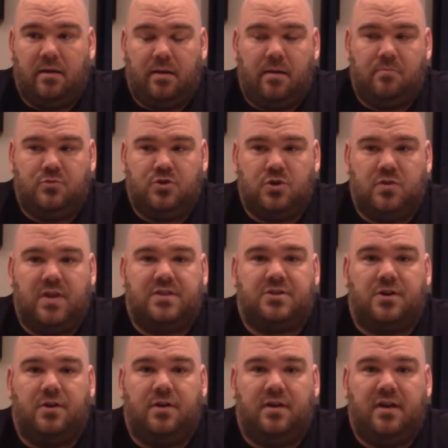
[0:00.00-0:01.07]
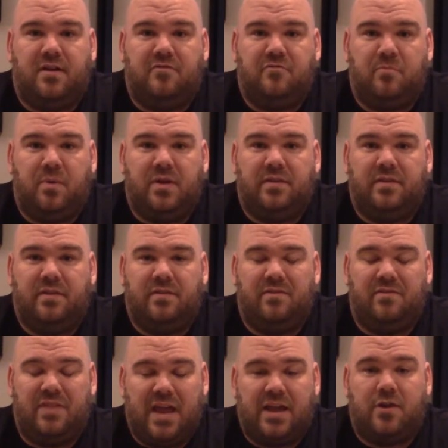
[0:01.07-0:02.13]
I'm sure that's good enough, but
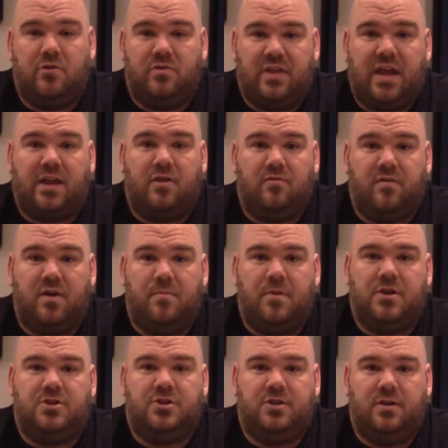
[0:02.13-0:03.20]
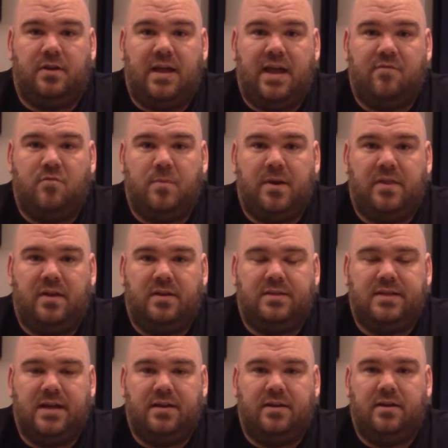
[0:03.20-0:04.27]
thank you very much to everybody that
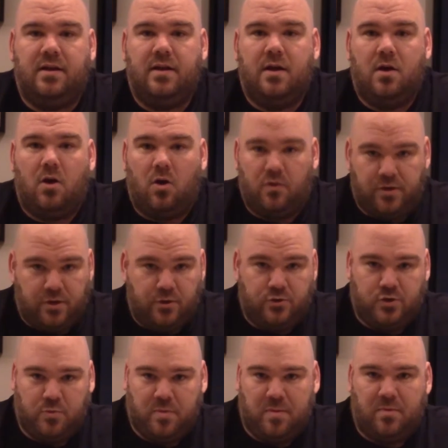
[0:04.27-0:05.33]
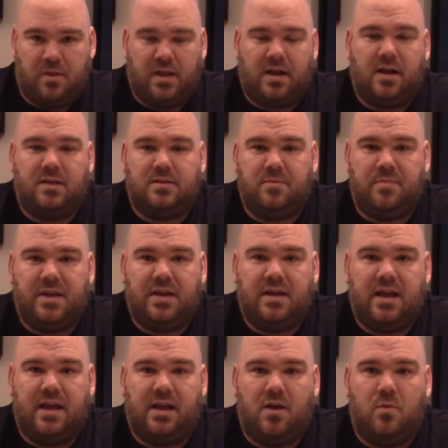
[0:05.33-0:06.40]
attended, all the YouTube people that I got to meet and
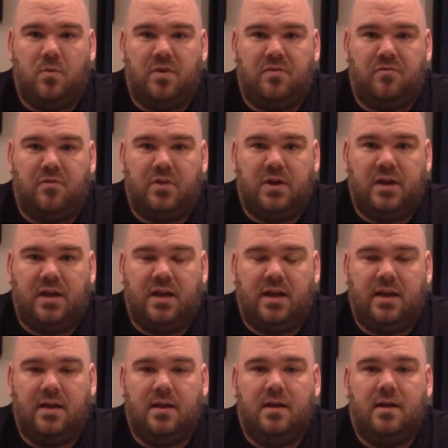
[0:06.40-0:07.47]
hang out with for the day,